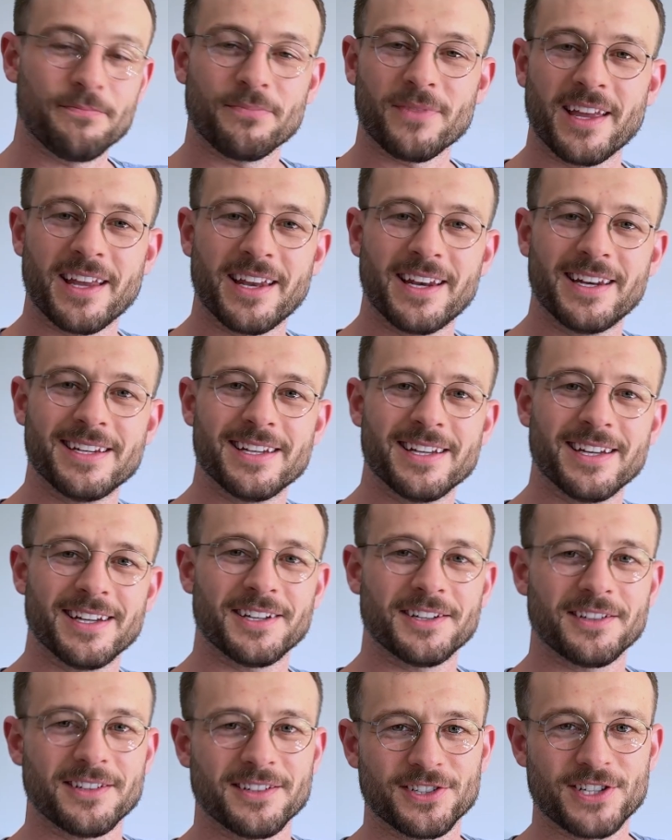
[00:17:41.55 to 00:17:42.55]
And
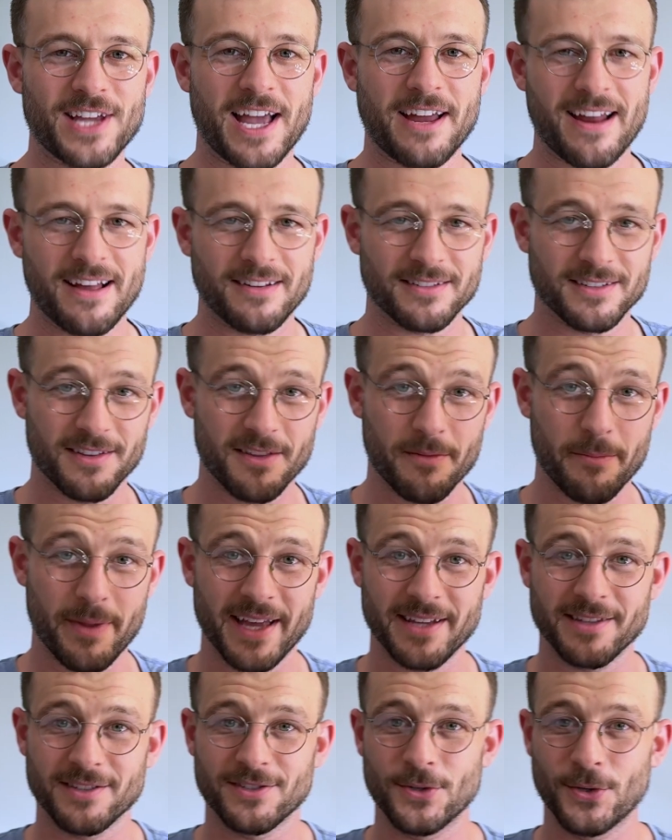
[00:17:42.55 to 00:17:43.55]
shout out to the
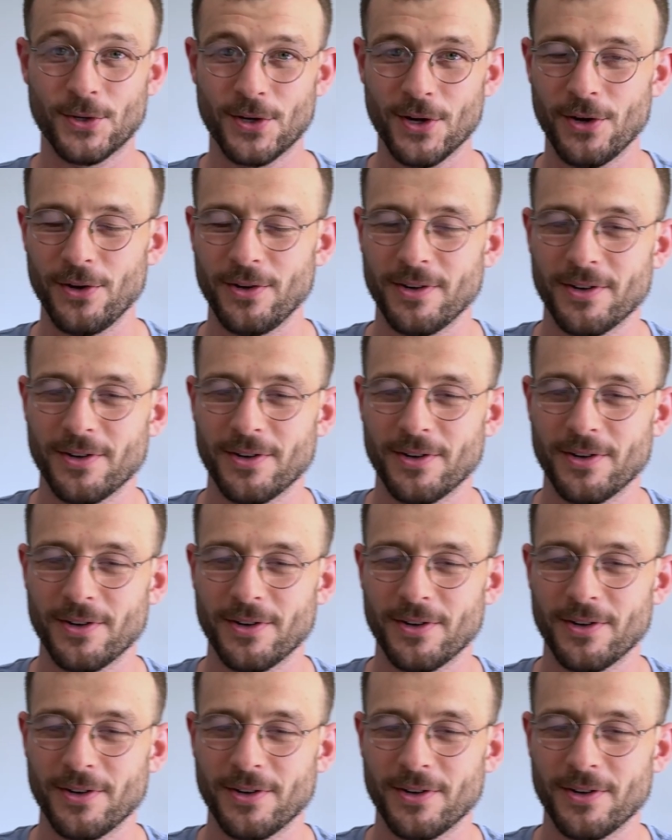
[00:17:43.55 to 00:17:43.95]
band Zuko,